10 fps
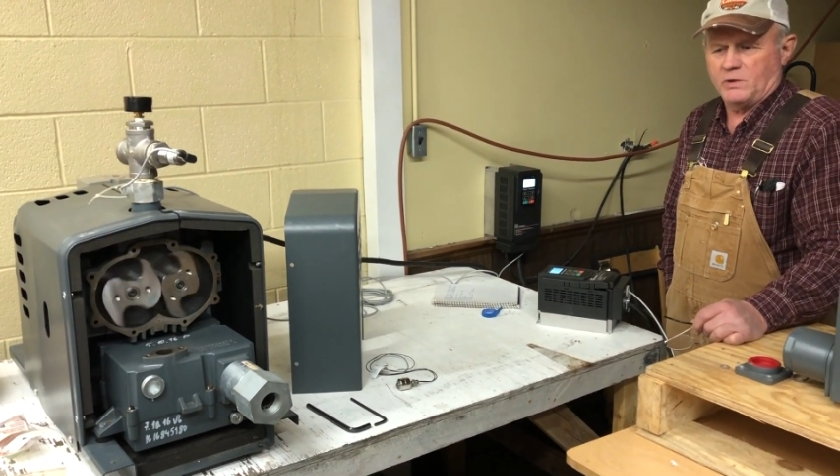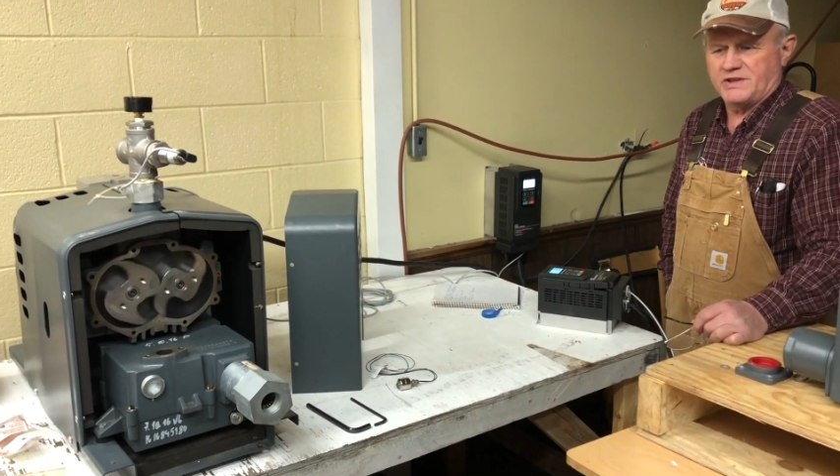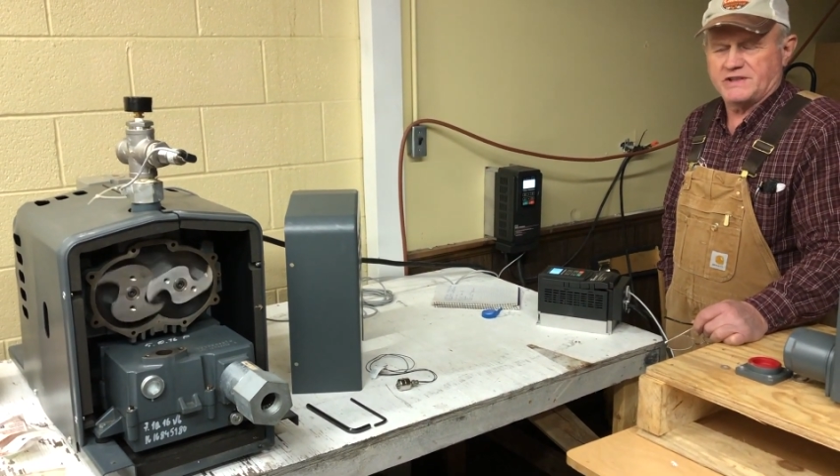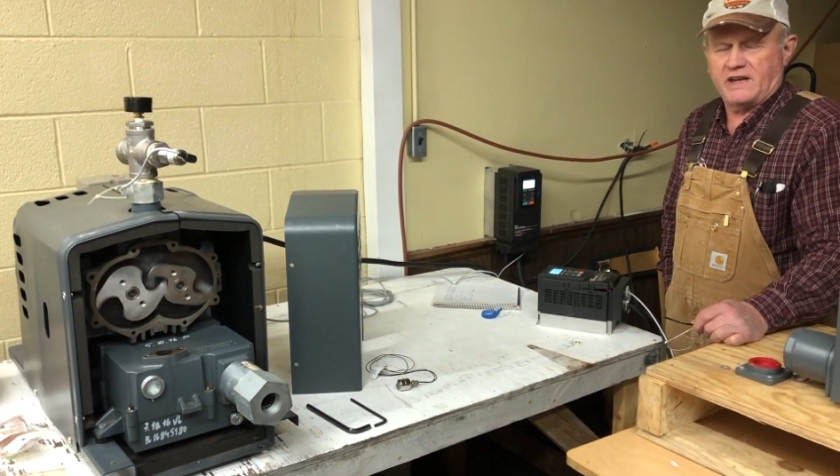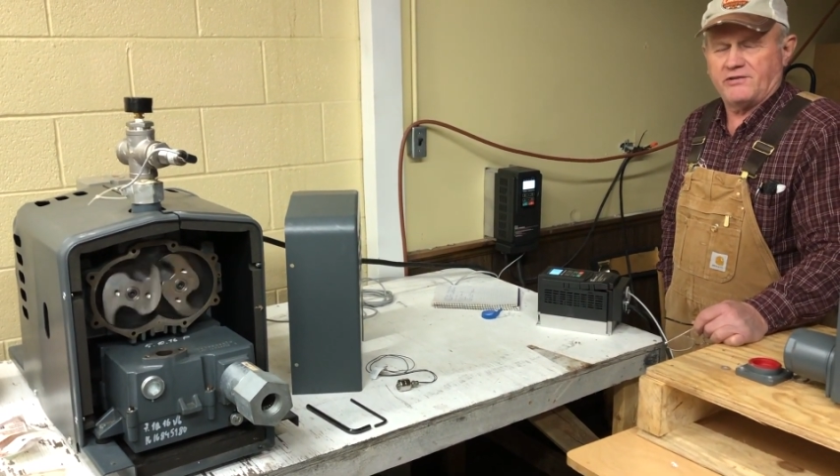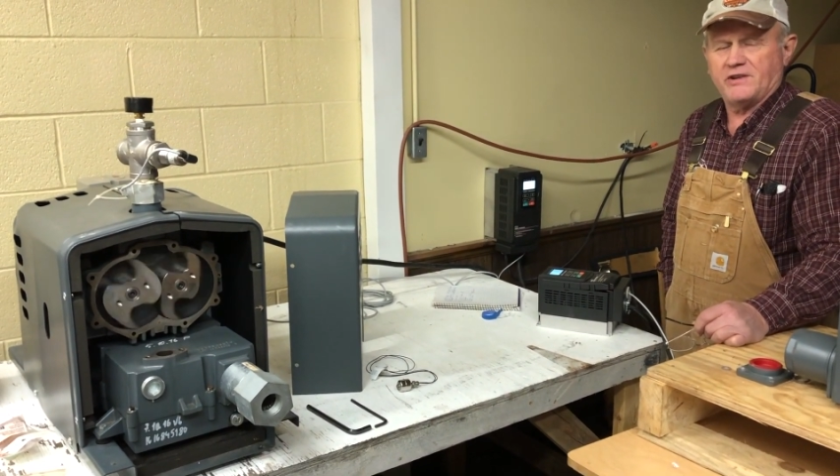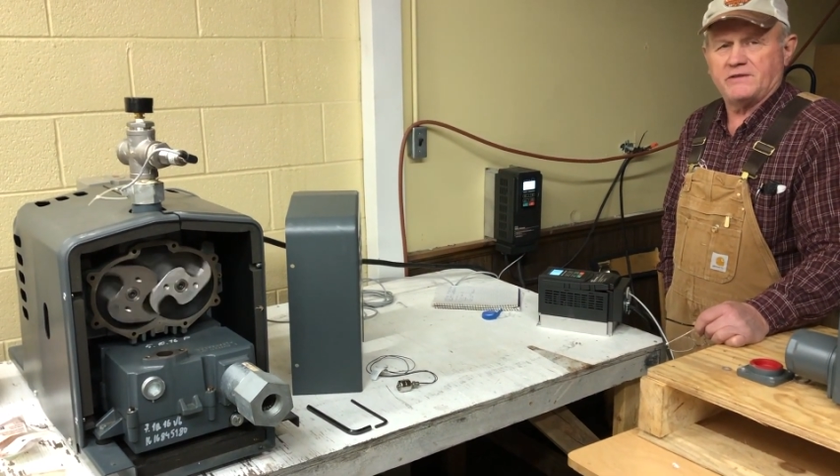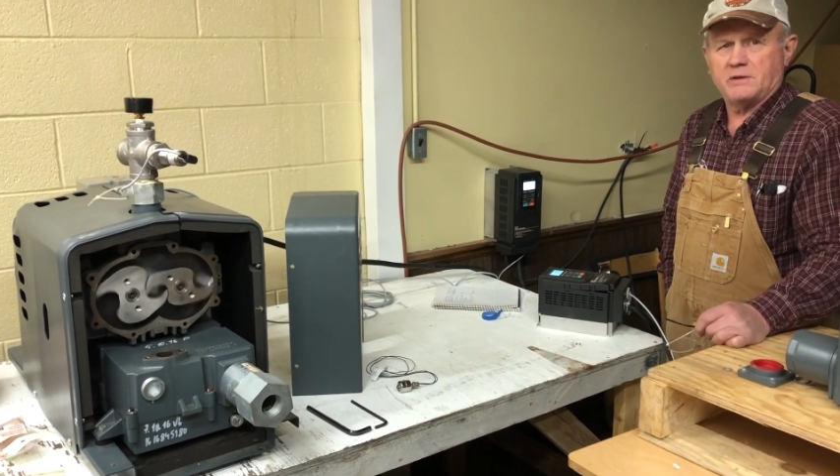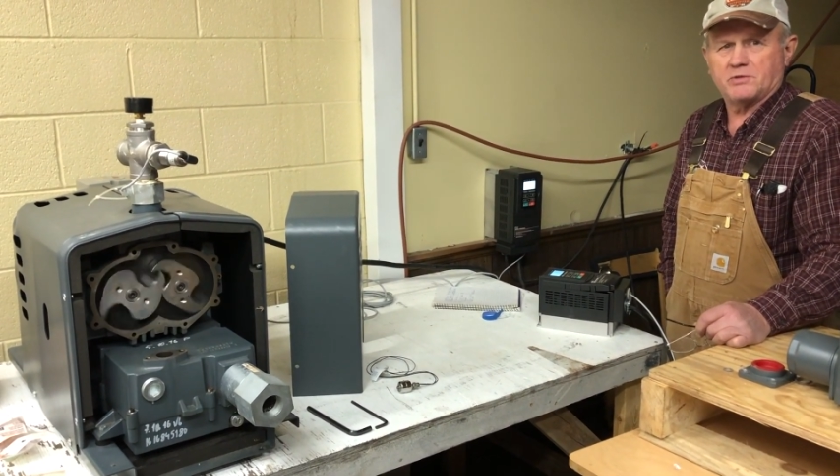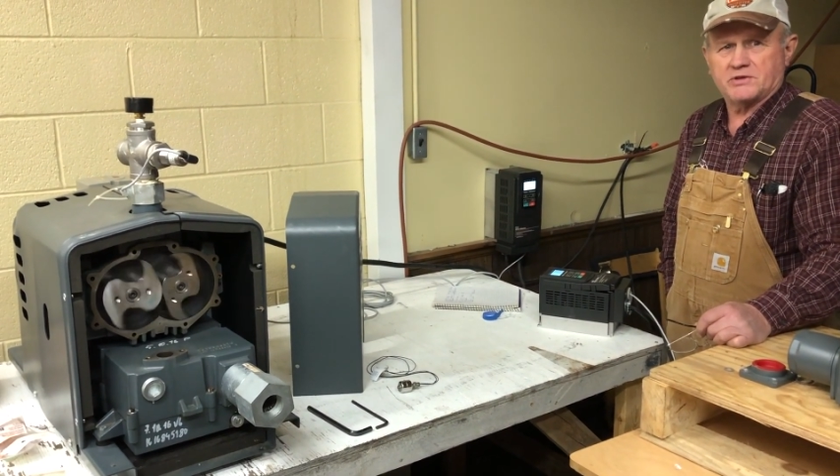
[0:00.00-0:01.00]
we saved
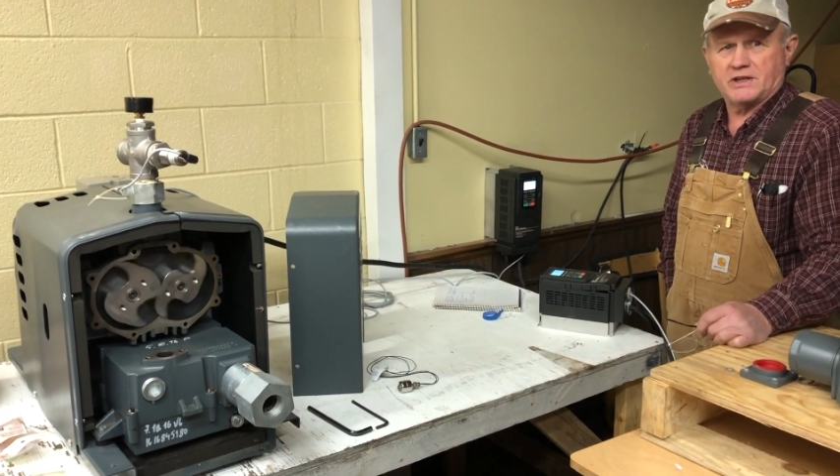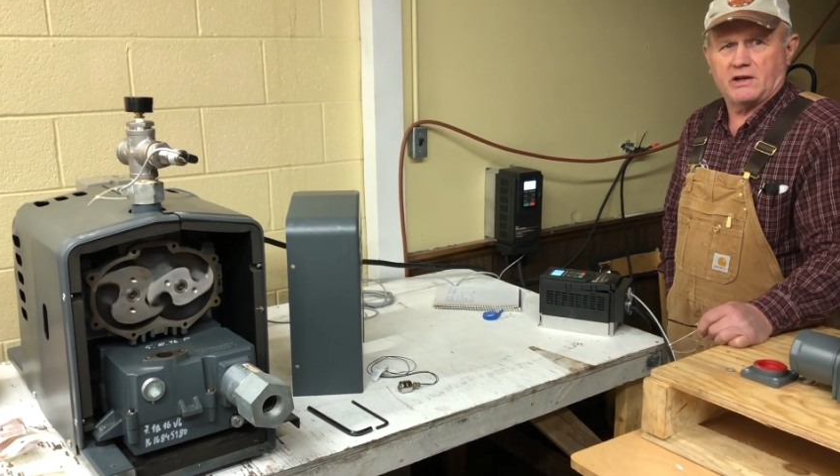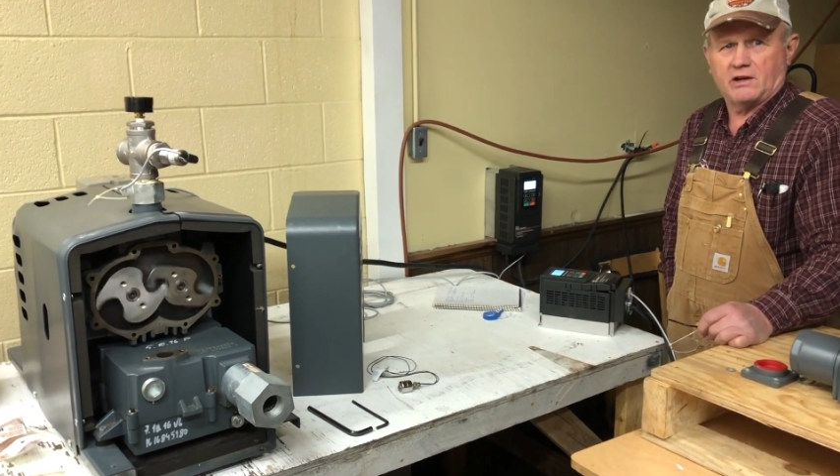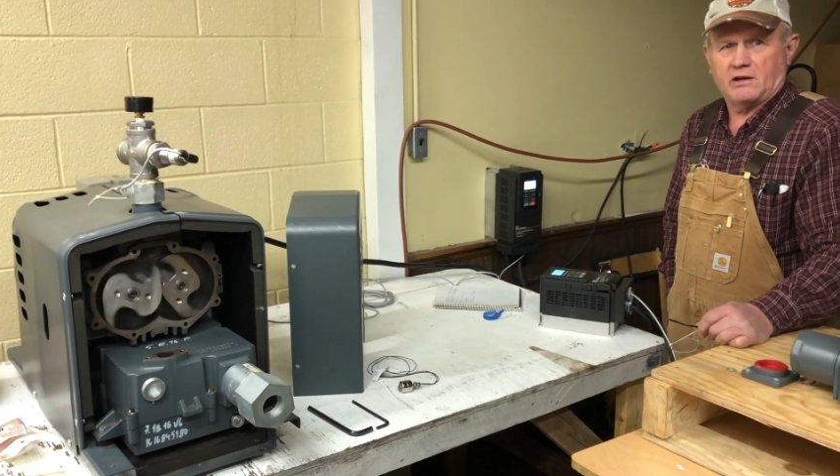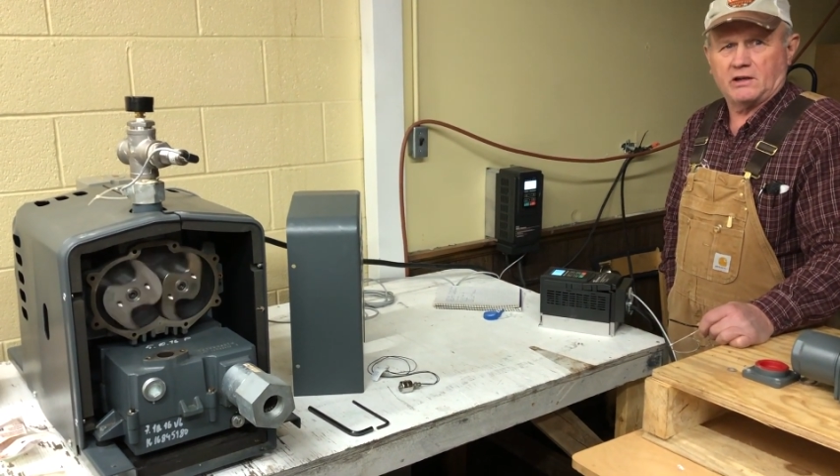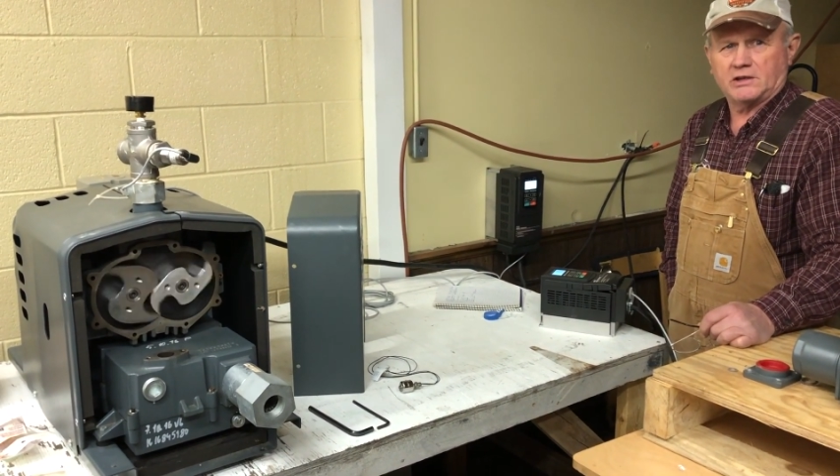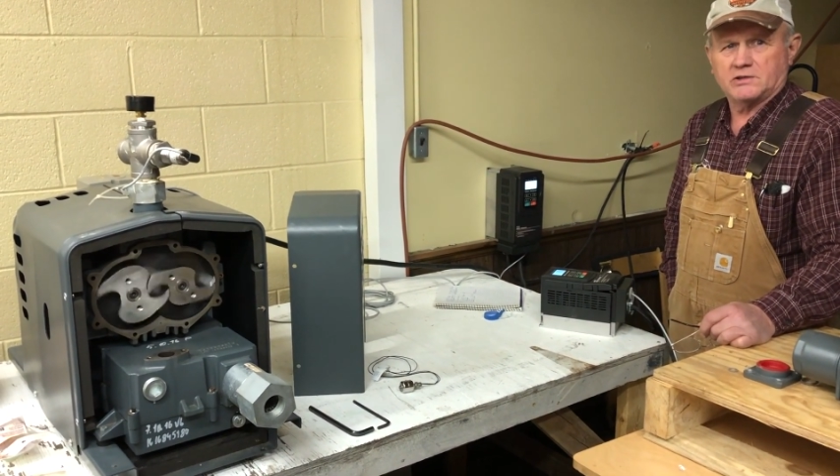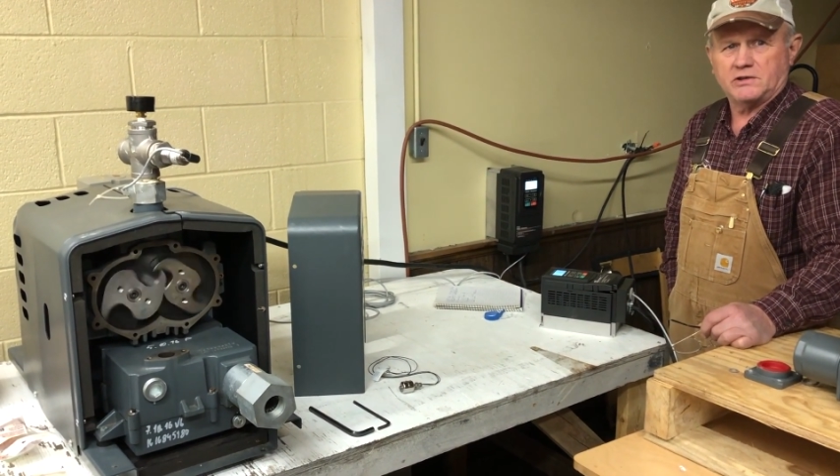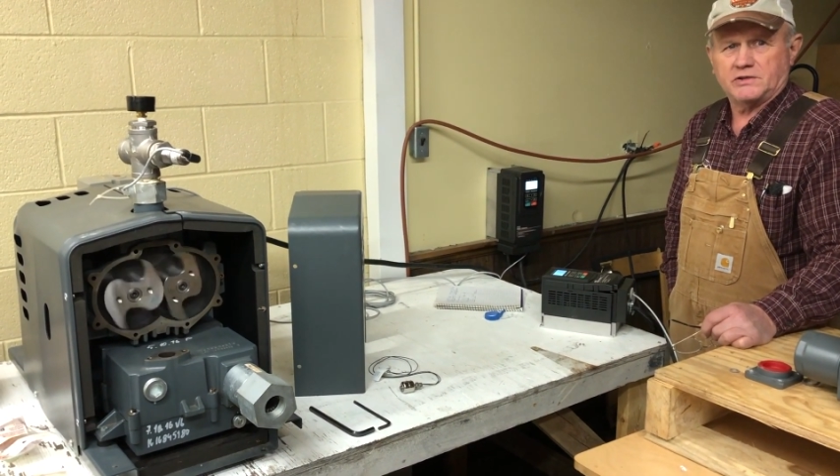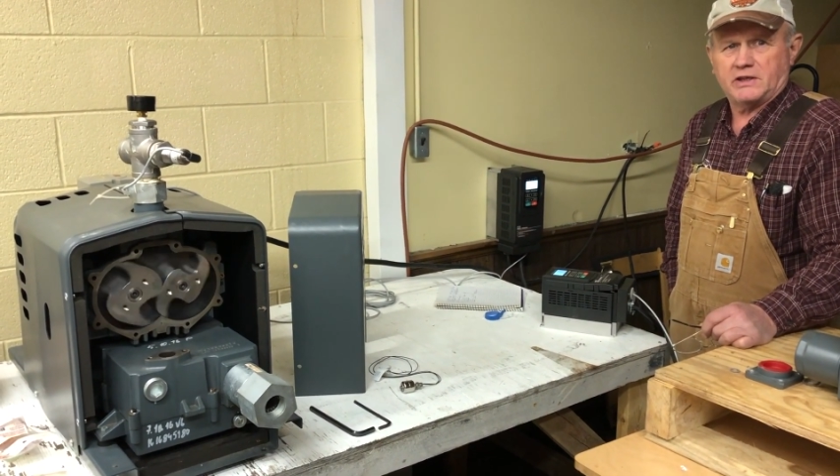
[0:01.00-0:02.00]
50% on our
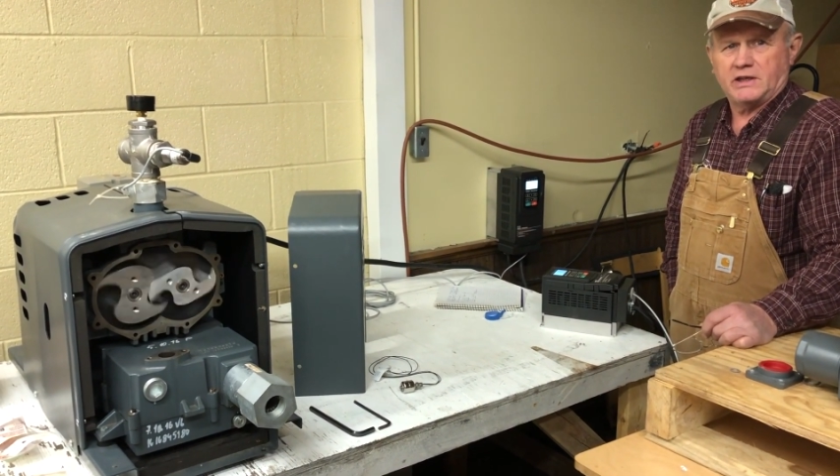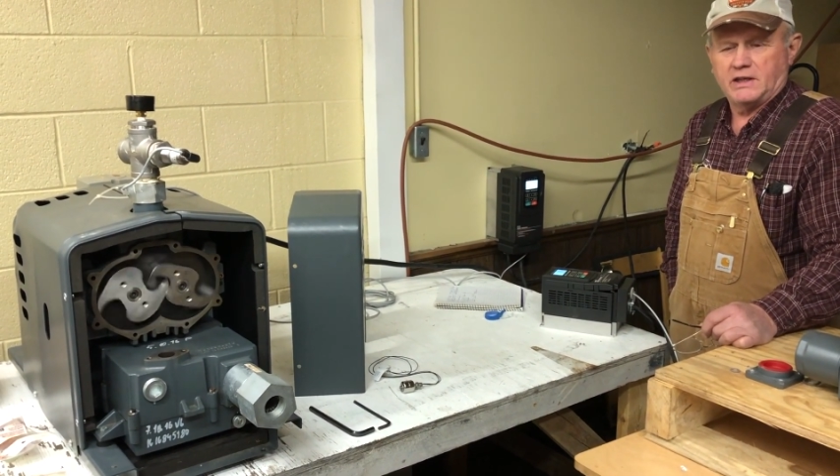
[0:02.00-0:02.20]
electricity.